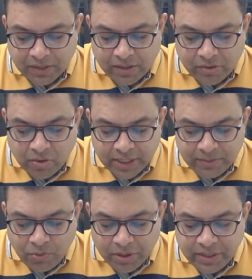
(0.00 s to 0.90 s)
A
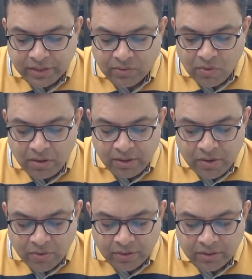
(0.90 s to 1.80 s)
rotting body, all
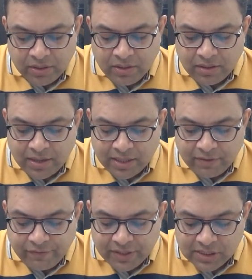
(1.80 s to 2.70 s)
adorned, like
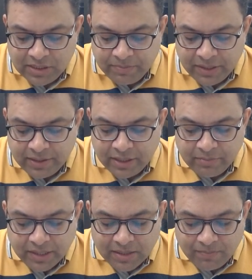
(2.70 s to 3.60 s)
a freshly painted
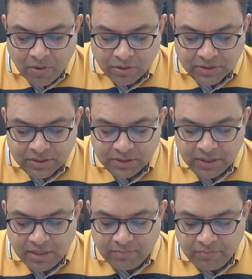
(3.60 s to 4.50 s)
makeup box,
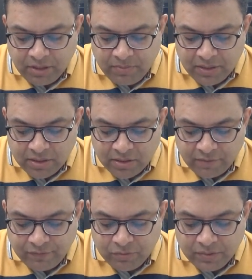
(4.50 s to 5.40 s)
may be
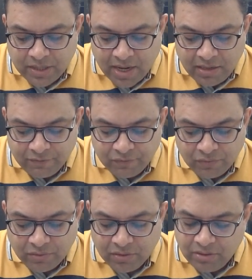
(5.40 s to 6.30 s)
enough to beguile a
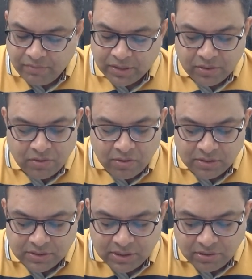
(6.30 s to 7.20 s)
fool, but are
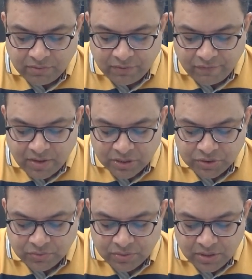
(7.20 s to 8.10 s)
not a seeker of the far
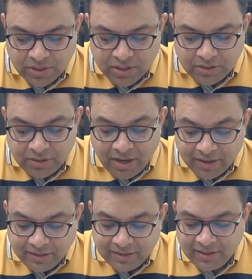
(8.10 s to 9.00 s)
shore. The
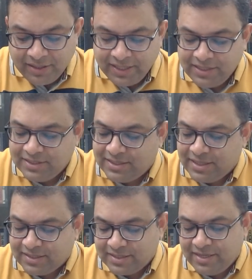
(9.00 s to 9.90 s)
hunter laid his
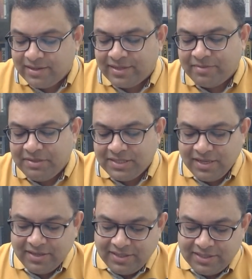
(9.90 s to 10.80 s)
snare. That means
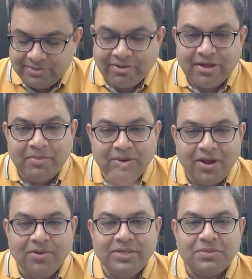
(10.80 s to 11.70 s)
he's talking about
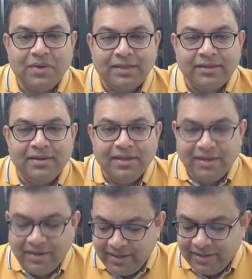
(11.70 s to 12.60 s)
how his father
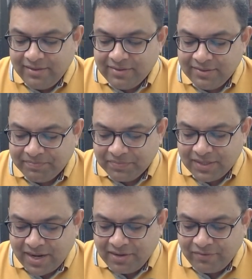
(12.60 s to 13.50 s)
laid the
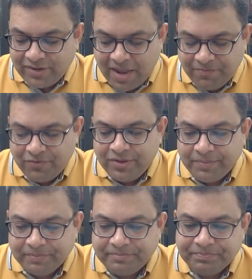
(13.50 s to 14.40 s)
kind of trap for him.